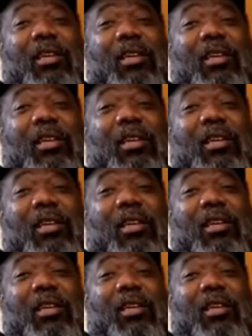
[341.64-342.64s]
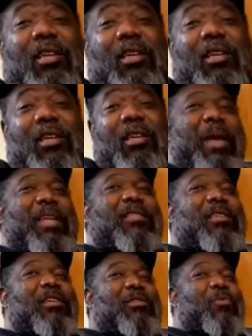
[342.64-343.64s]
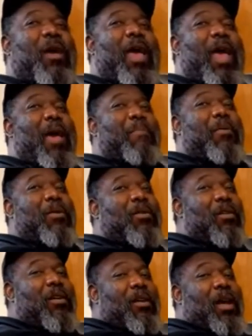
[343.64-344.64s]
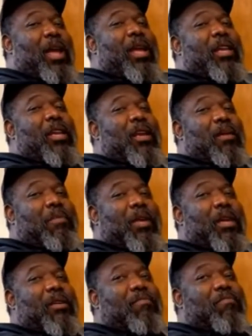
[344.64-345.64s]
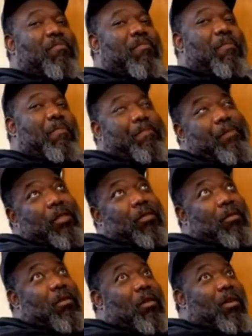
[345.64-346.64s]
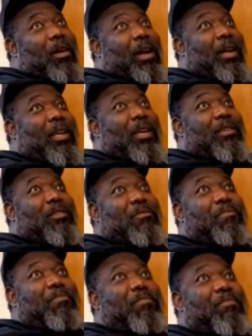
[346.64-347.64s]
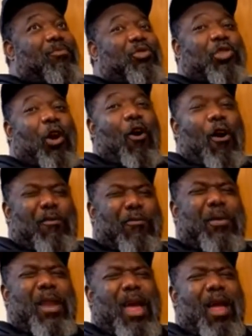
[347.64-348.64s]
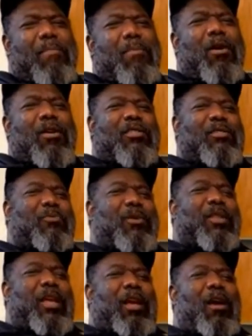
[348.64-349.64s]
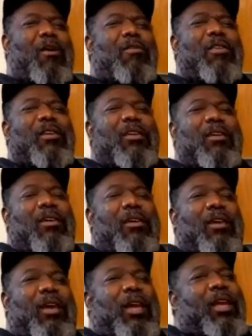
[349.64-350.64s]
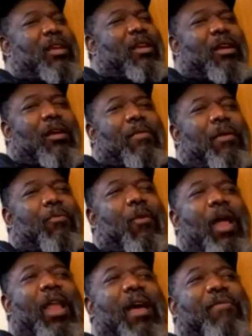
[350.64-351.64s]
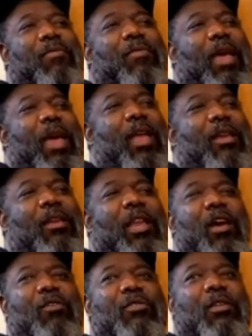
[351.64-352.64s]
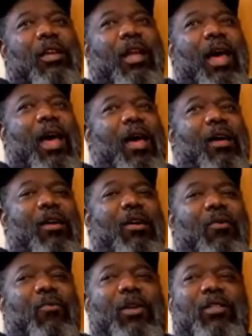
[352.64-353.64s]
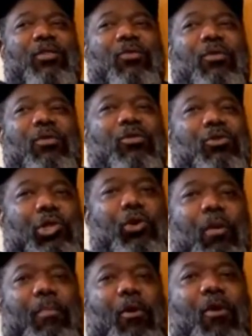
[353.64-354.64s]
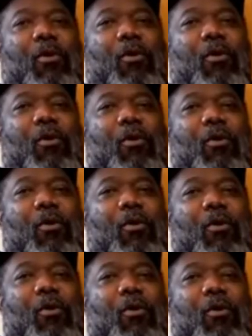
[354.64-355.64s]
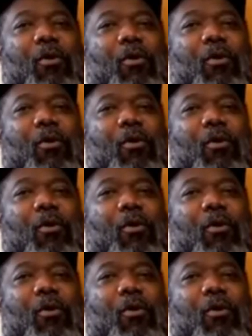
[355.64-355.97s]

So that that that basically is what happened. I ended up getting, I guess, starved for nine months is what they call it. And uh, then right after that, Nelson and I went to a little short program with Shawn and